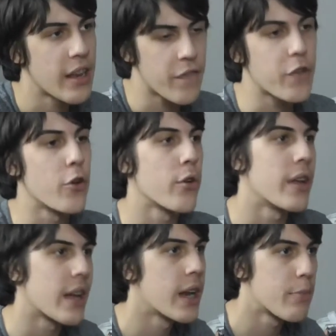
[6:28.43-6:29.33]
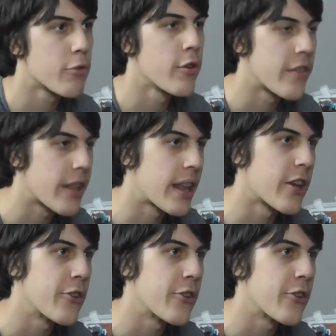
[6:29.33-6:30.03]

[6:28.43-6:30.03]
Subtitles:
in Fury he kind of proved that he